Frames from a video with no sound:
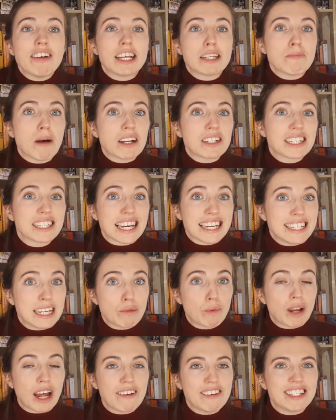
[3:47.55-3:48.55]
as much as I did
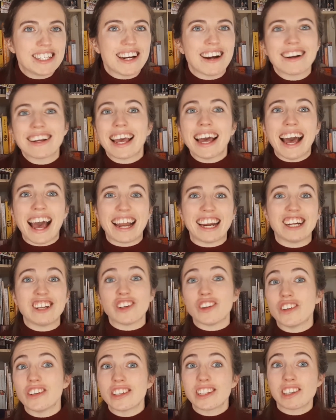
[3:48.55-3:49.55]
when I was younger, and I'd
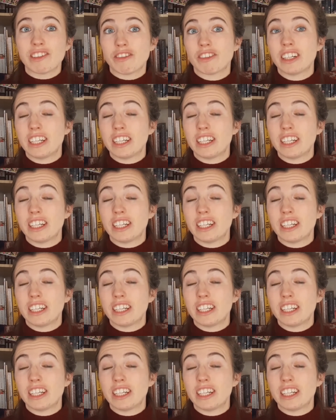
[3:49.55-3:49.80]
also